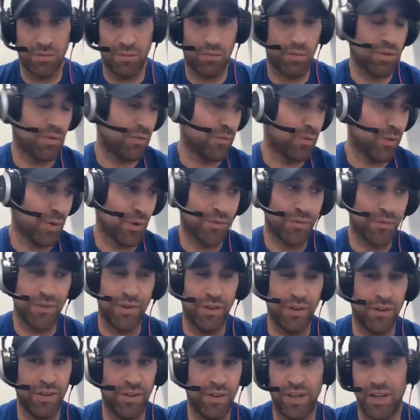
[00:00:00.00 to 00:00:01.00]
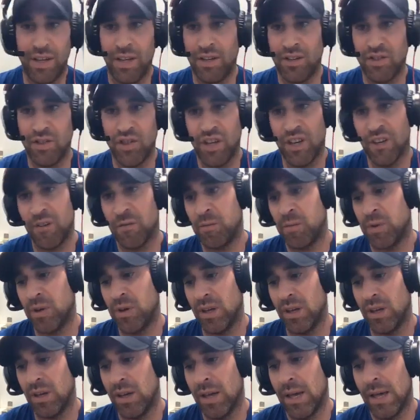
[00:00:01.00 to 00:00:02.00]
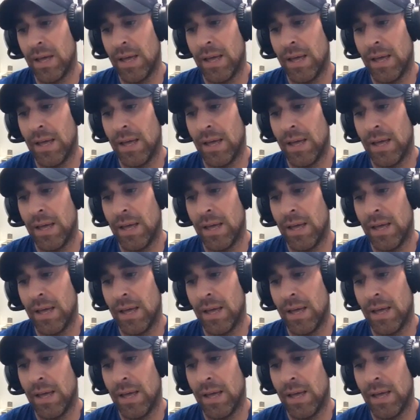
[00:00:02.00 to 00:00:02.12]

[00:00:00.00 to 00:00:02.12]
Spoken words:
We're feeling it at GFP